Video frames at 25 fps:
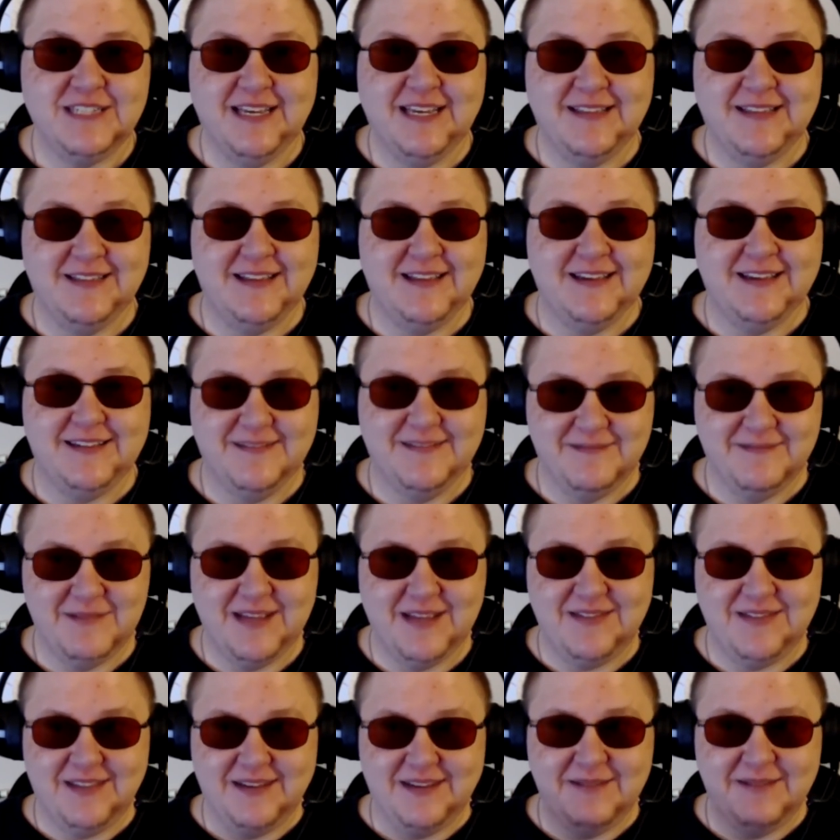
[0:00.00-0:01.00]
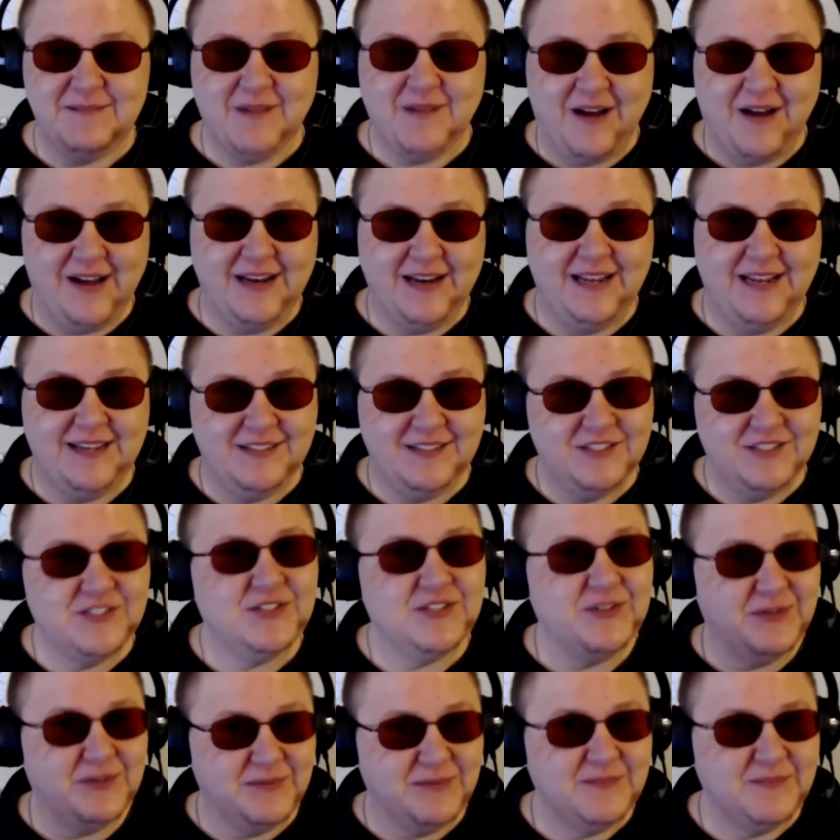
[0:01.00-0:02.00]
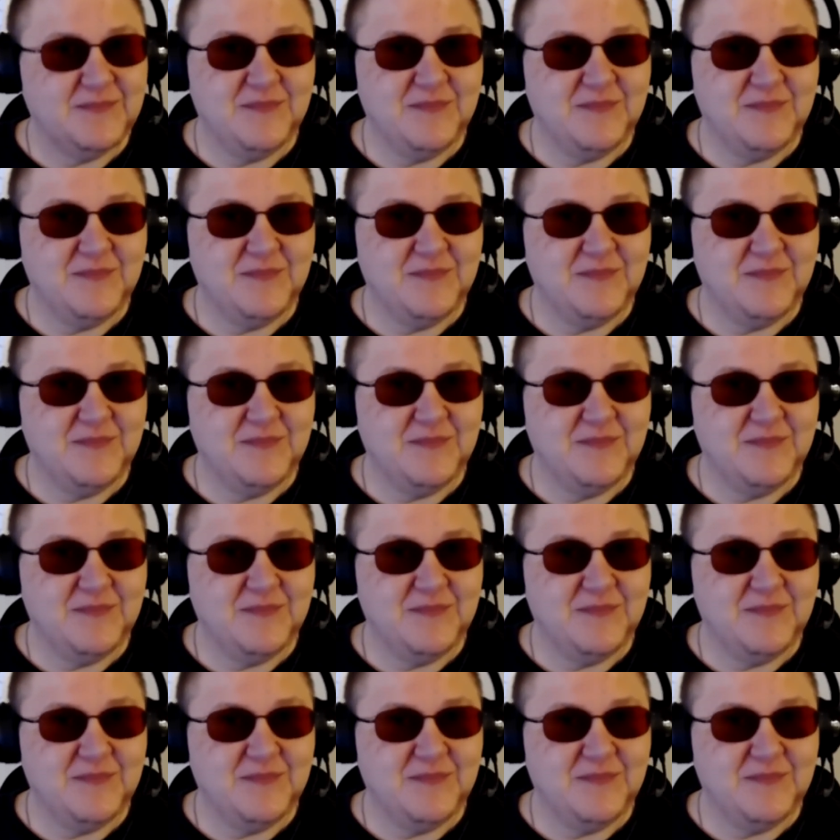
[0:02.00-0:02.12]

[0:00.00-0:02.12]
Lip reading: in the audience, or